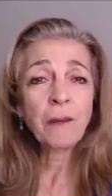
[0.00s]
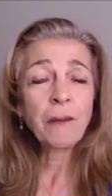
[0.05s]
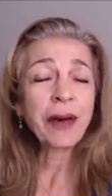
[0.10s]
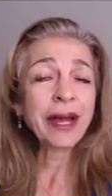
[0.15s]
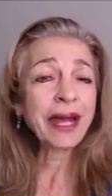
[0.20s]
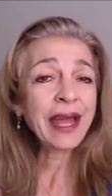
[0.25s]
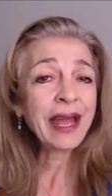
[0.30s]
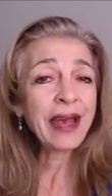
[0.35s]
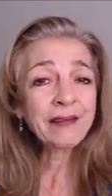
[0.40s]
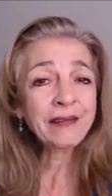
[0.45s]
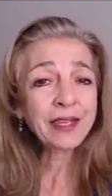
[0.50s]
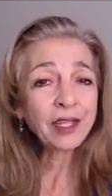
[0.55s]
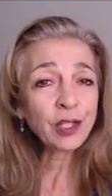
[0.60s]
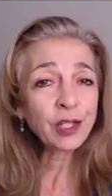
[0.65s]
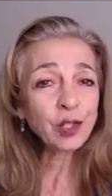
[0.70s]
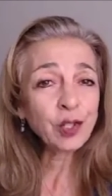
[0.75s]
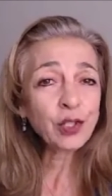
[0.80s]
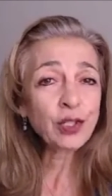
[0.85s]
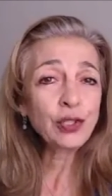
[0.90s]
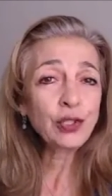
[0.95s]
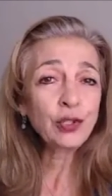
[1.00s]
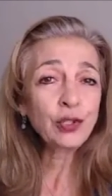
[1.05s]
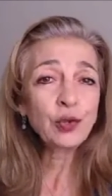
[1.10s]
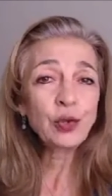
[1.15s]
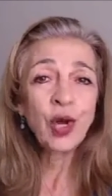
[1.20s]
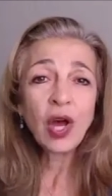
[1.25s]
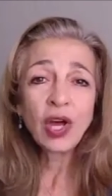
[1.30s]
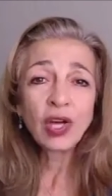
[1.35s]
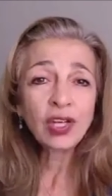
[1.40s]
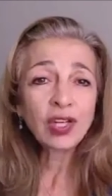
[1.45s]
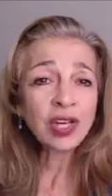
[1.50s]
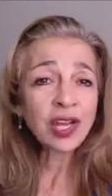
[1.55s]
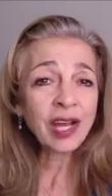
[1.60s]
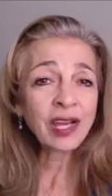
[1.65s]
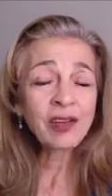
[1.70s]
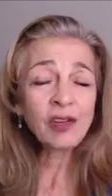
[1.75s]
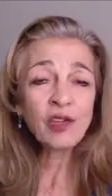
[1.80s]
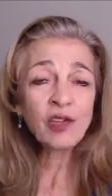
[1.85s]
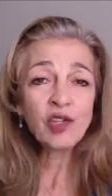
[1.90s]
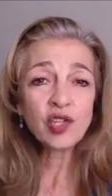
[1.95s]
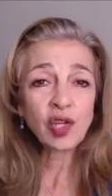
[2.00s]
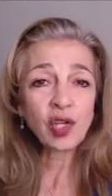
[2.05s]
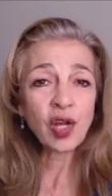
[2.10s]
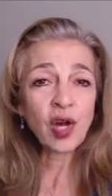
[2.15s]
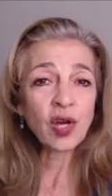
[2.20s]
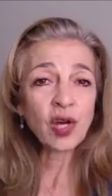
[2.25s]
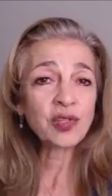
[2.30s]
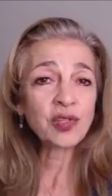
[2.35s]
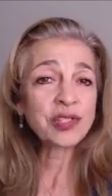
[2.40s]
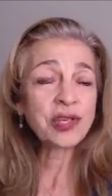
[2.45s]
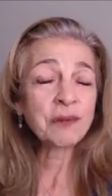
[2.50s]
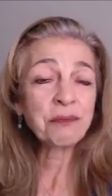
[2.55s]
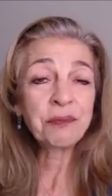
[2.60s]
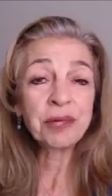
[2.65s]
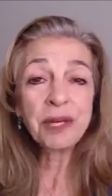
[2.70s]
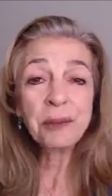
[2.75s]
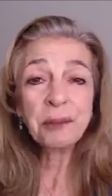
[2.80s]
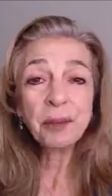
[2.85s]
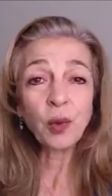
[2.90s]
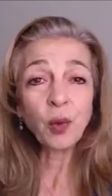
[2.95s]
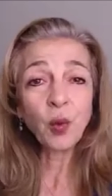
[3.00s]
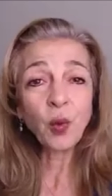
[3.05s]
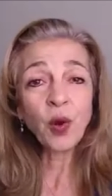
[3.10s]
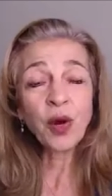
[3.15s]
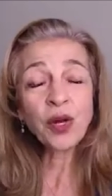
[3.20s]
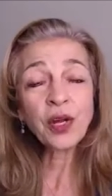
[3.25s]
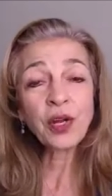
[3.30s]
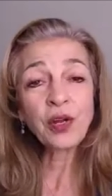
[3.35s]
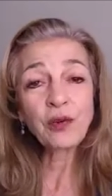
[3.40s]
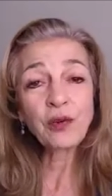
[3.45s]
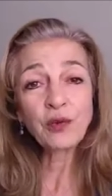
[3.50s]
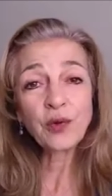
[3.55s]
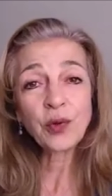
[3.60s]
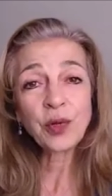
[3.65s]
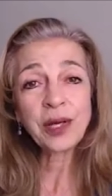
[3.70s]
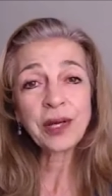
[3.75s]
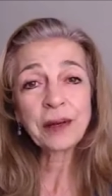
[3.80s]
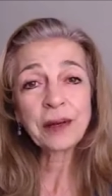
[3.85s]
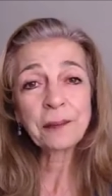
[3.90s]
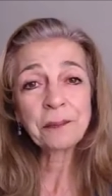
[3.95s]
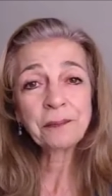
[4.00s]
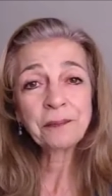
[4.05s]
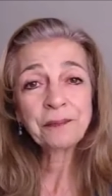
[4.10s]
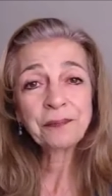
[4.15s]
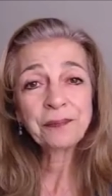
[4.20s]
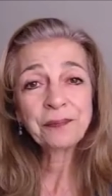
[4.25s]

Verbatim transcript: by having two nail salons and people working for him.